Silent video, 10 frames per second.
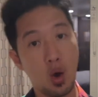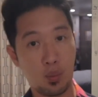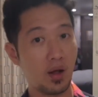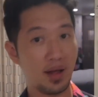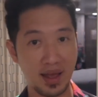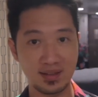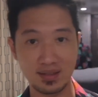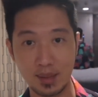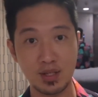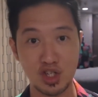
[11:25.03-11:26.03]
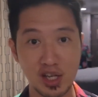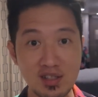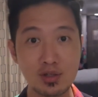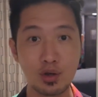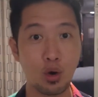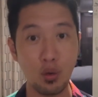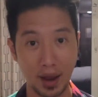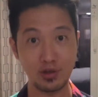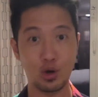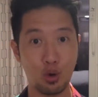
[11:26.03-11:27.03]
well, as the name suggests, go
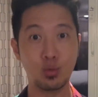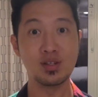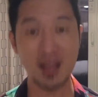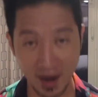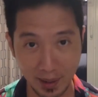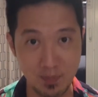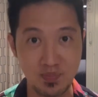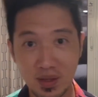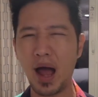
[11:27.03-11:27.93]
at your own time.